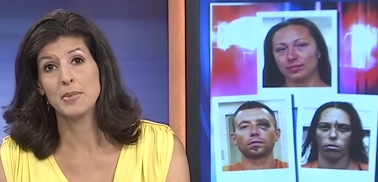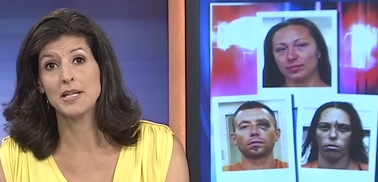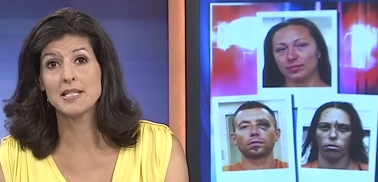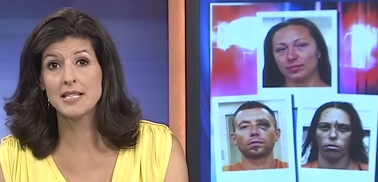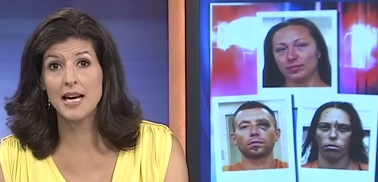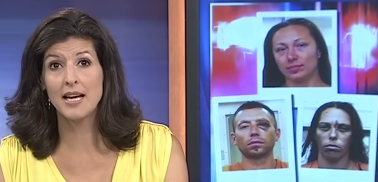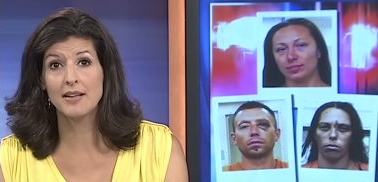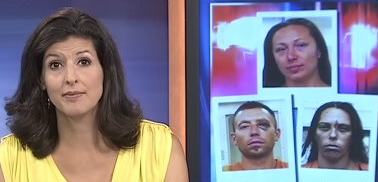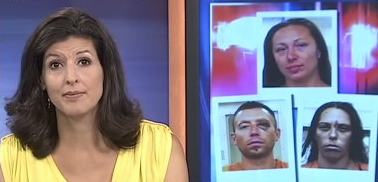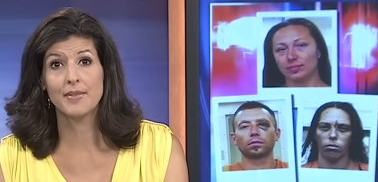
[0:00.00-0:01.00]
Speaker 1: but instead
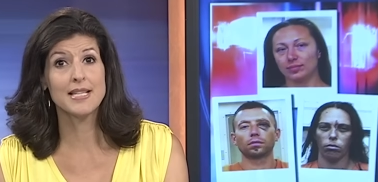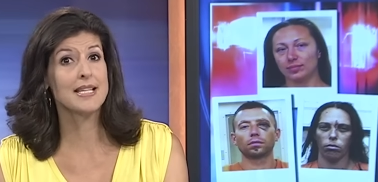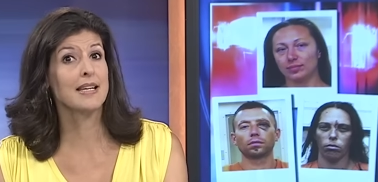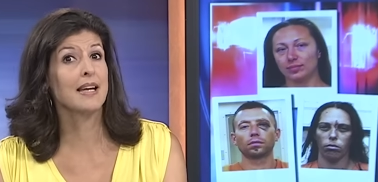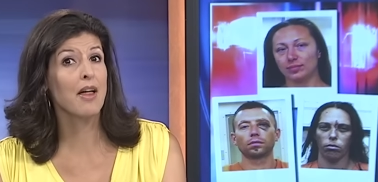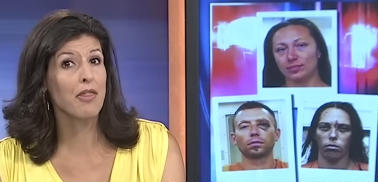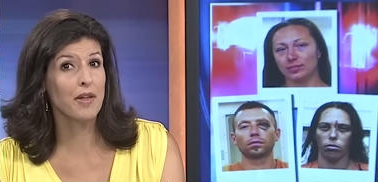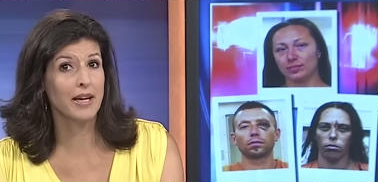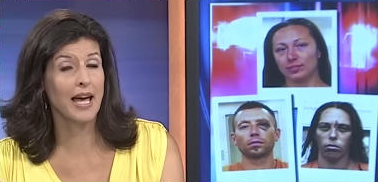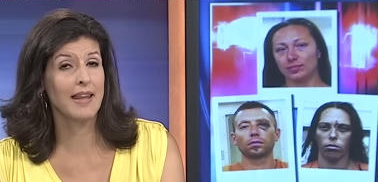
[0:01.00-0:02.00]
they said
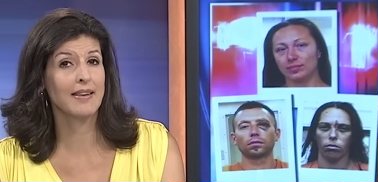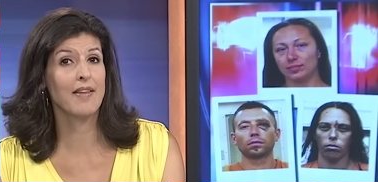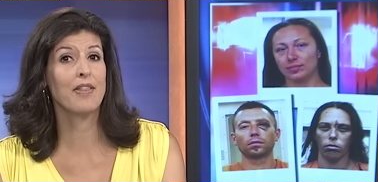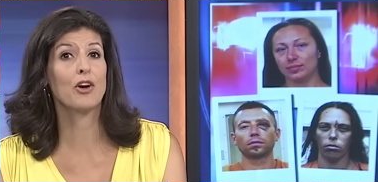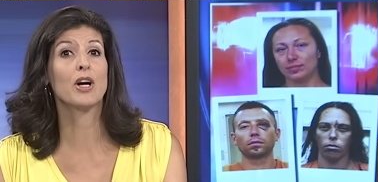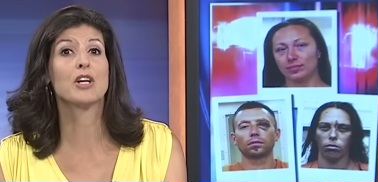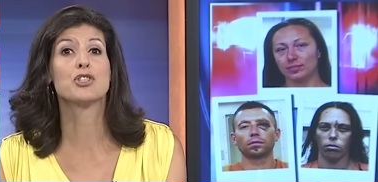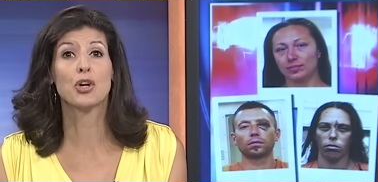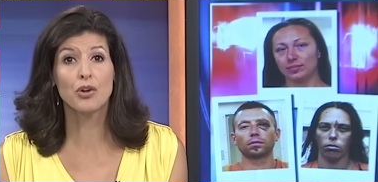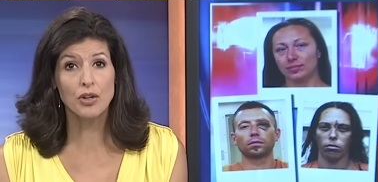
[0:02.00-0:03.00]
nothing and let their
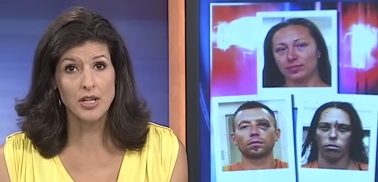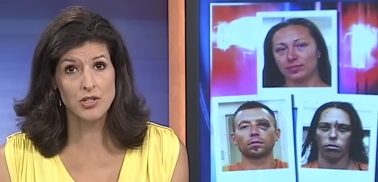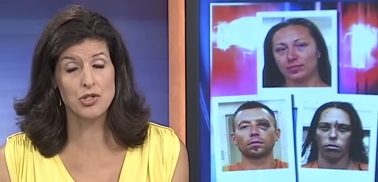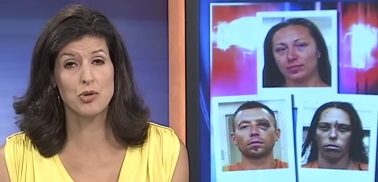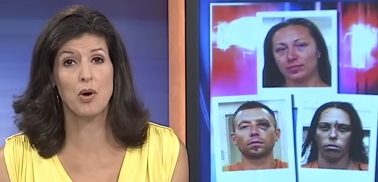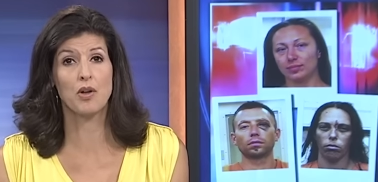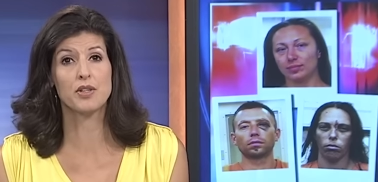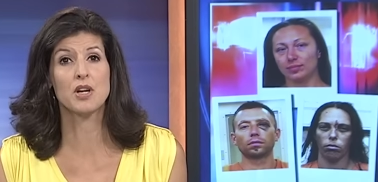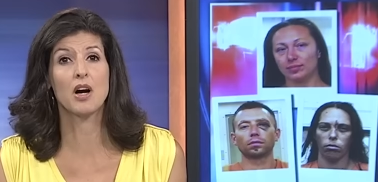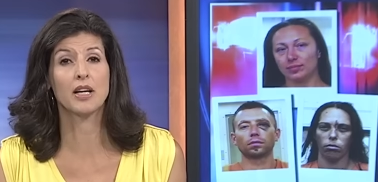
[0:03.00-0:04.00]
attorneys do all the
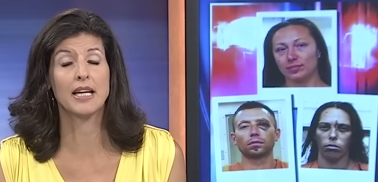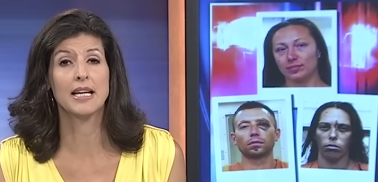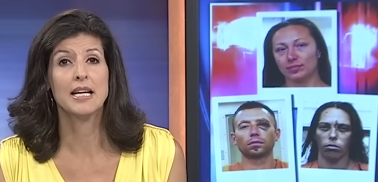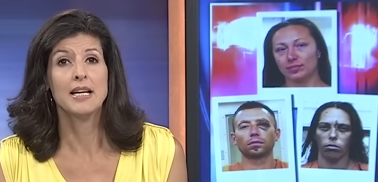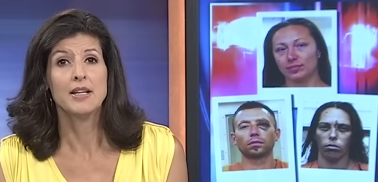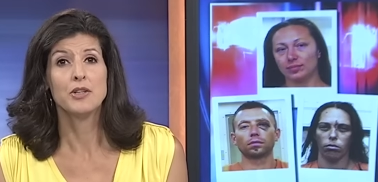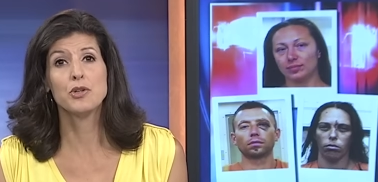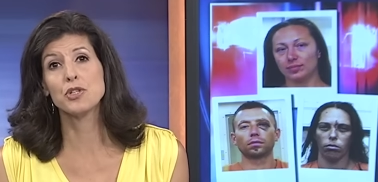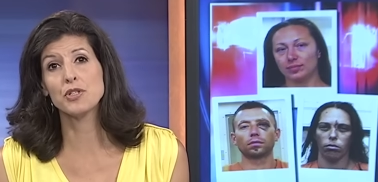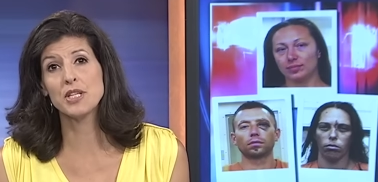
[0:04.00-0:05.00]
talking.
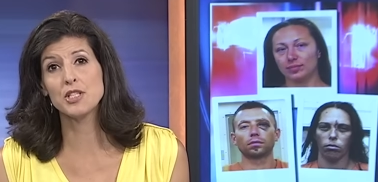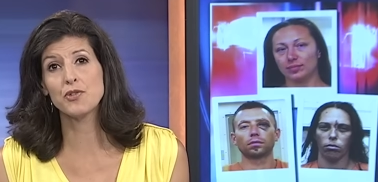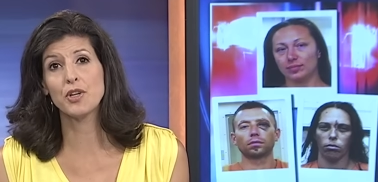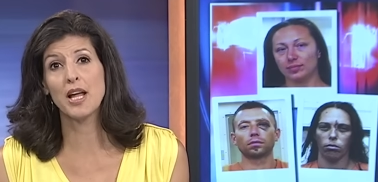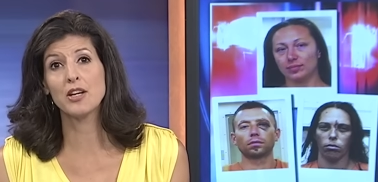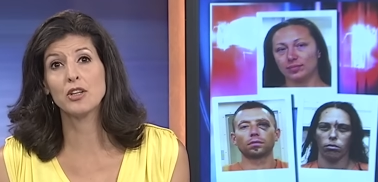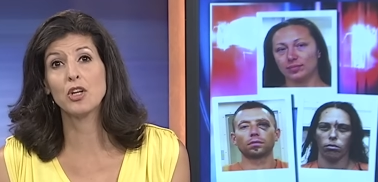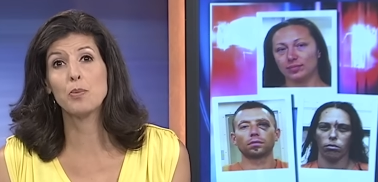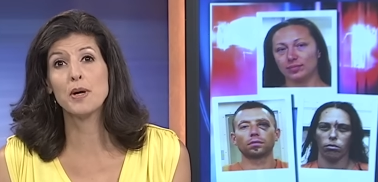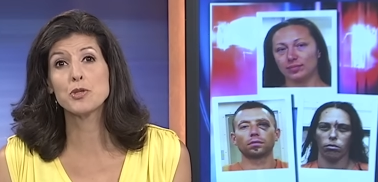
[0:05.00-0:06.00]
News 13's Fernanda
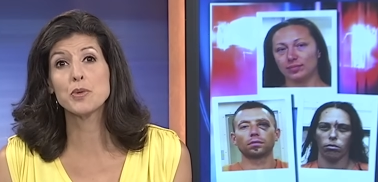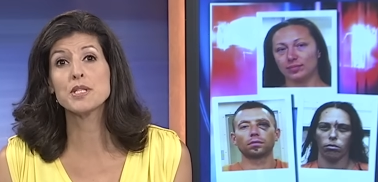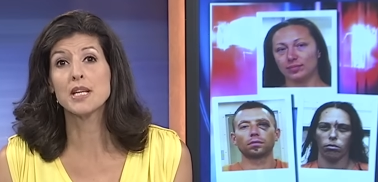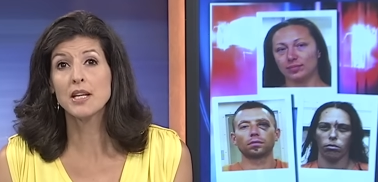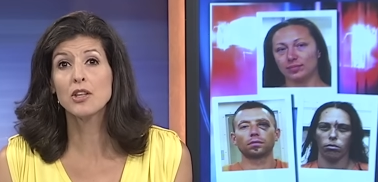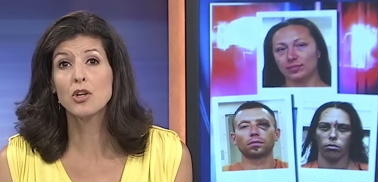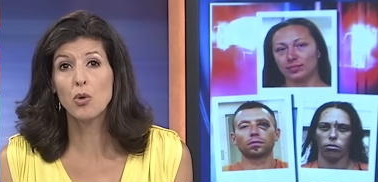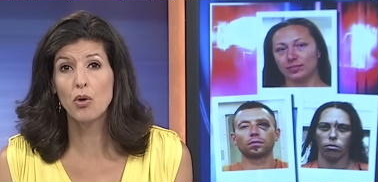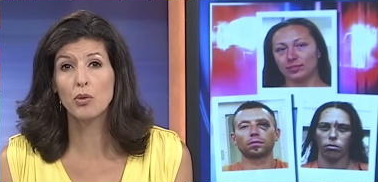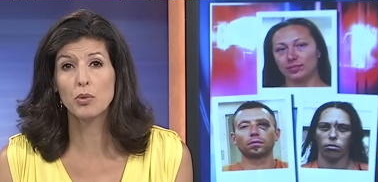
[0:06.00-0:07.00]
Lopez was in the
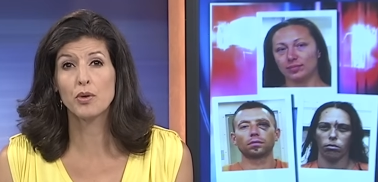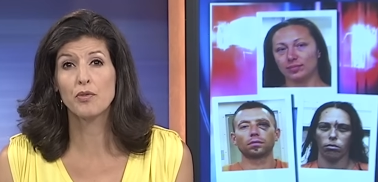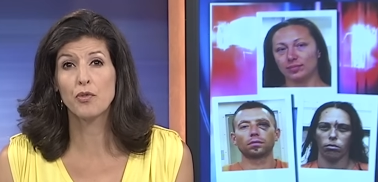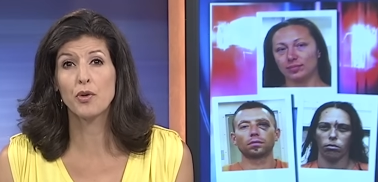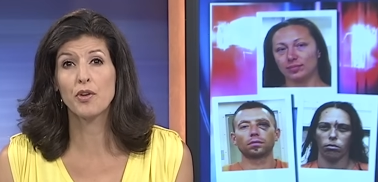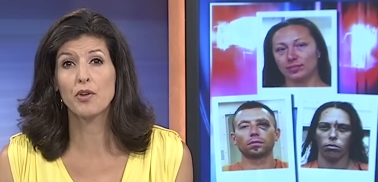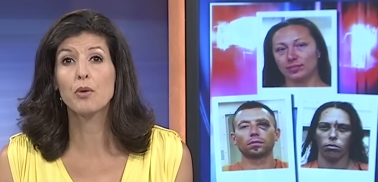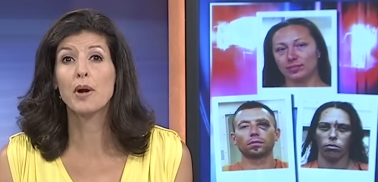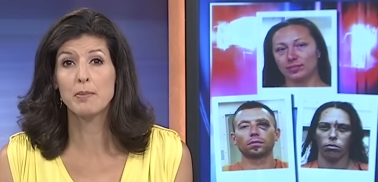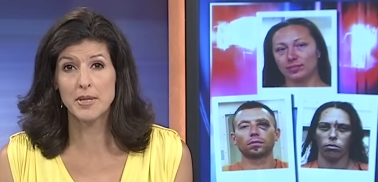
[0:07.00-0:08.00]
courtroom for their
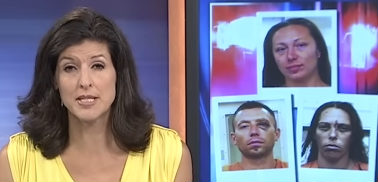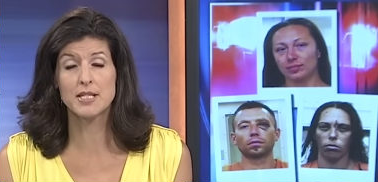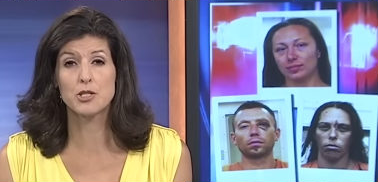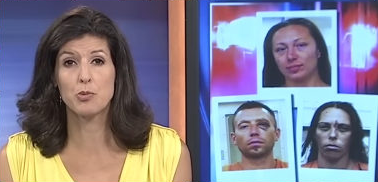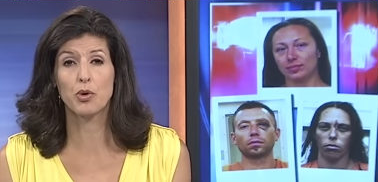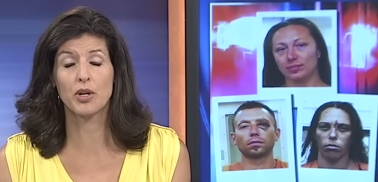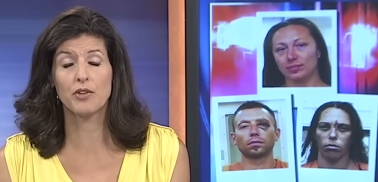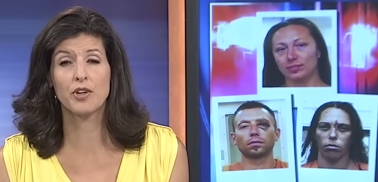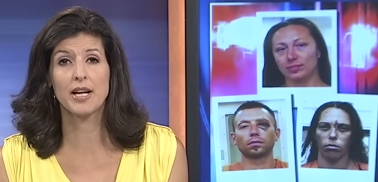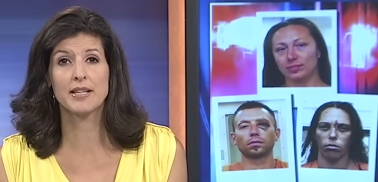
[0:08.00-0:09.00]
arraignments this morning.
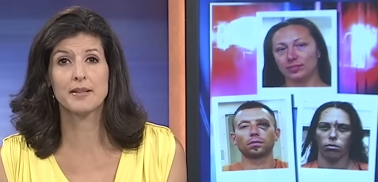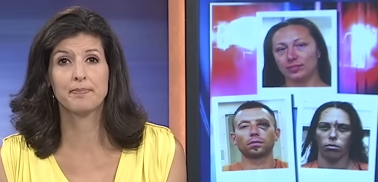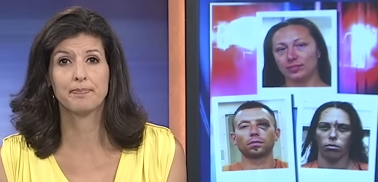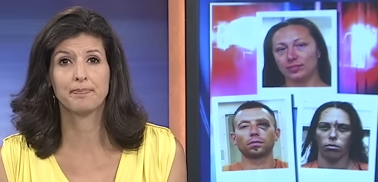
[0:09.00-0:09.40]
Fernanda?